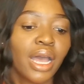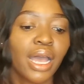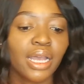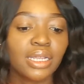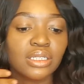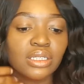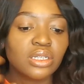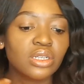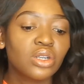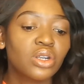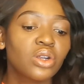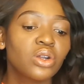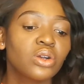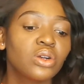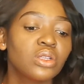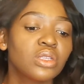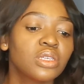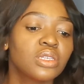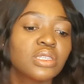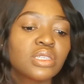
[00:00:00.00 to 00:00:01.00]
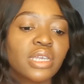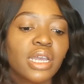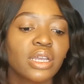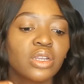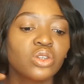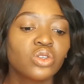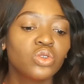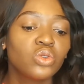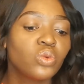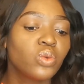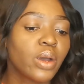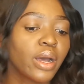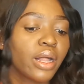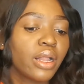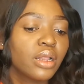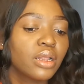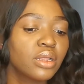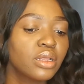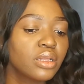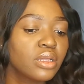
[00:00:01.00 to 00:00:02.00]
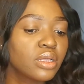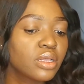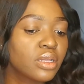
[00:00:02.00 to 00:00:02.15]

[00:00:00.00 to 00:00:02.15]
I didn't curl this side too well,